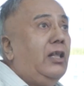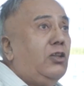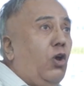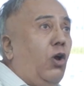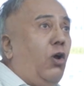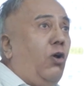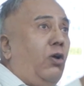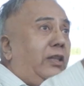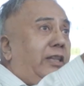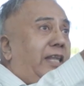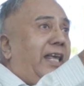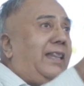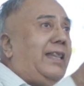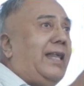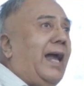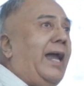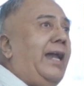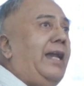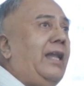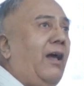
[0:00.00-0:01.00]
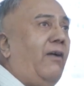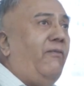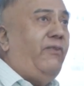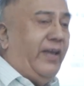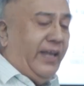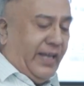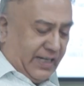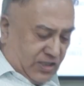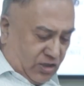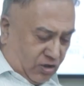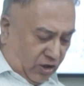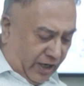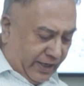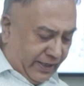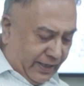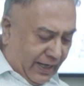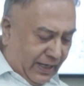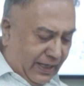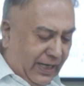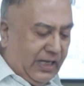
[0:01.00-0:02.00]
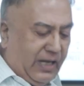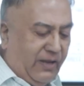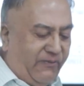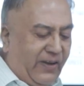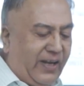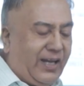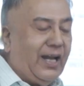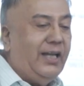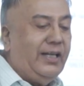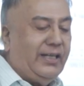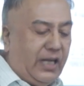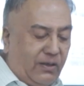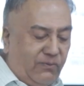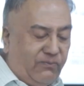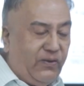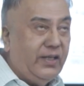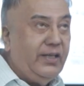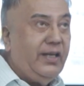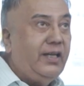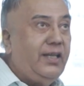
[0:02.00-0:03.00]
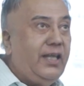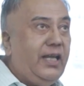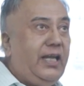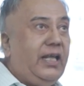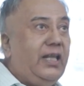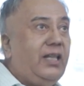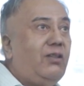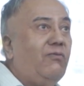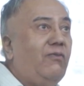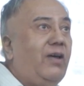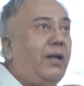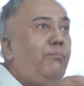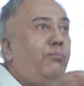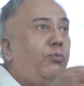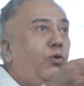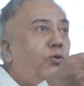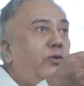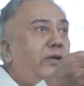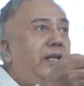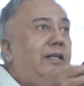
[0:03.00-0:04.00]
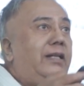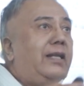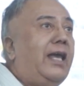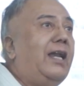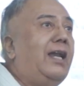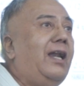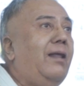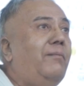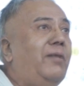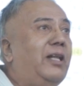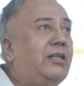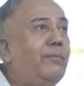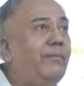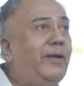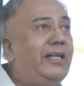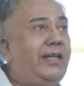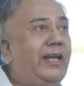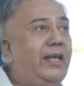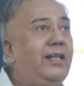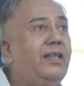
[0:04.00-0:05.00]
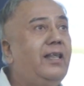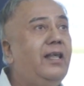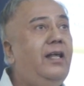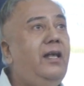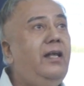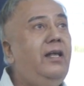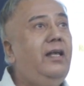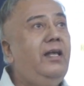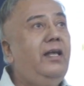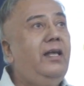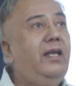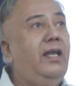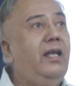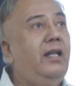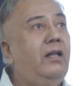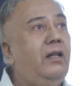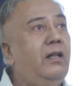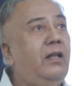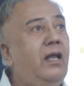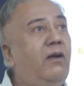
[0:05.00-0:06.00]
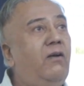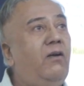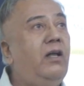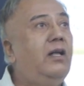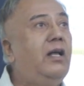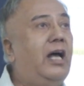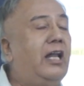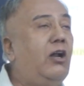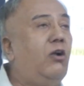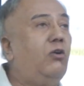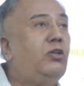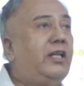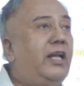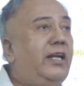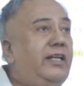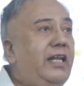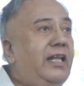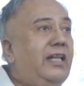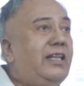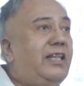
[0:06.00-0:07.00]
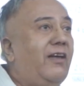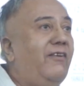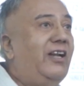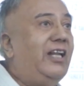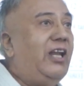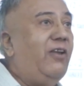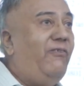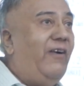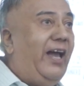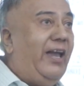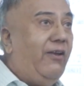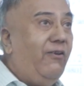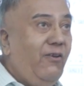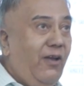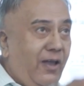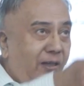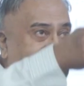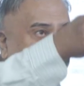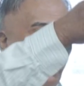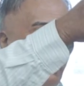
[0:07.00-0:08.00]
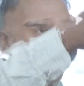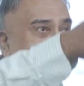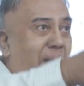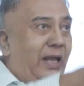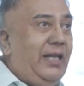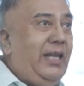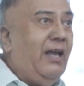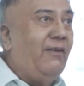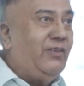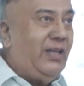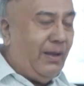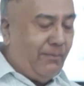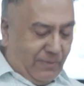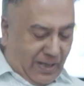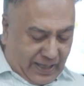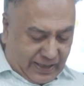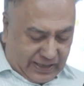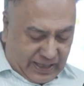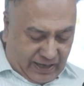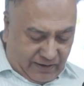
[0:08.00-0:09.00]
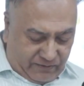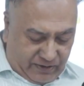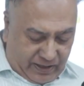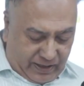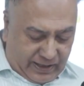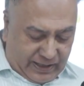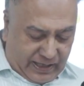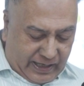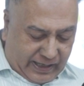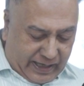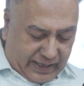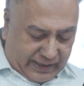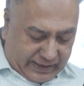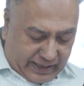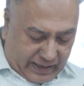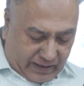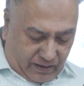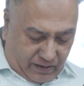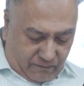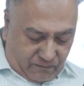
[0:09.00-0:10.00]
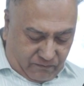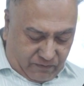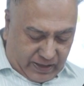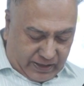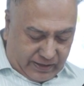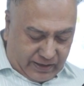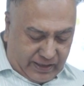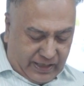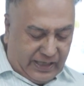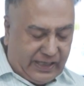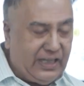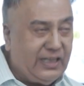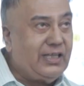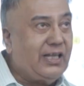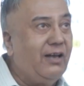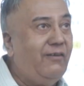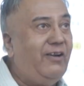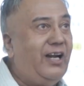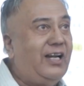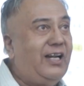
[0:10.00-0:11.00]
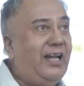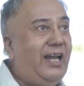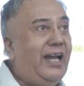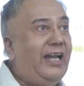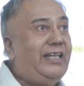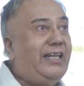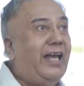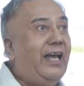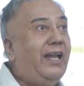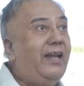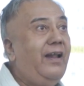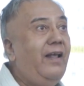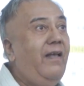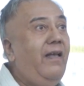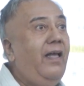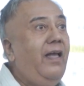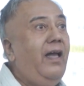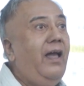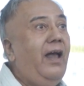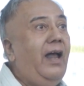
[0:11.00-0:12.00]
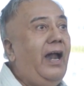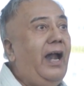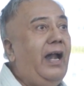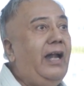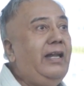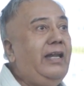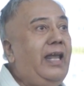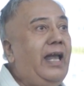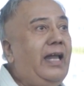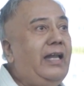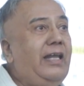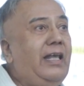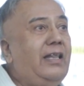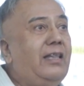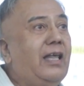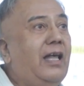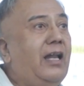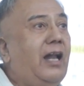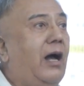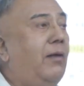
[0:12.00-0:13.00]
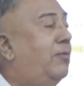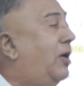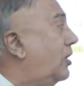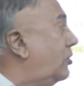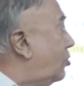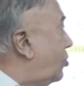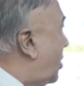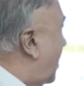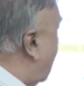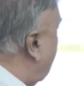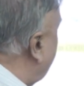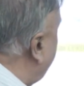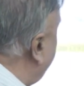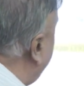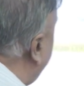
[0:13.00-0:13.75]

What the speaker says: So these kind of extraordinarily difficult infinite series were proved in Kerala mathematics in around 1375. Many of them, as I have indicated, were rediscovered later. And here is Ramanujan.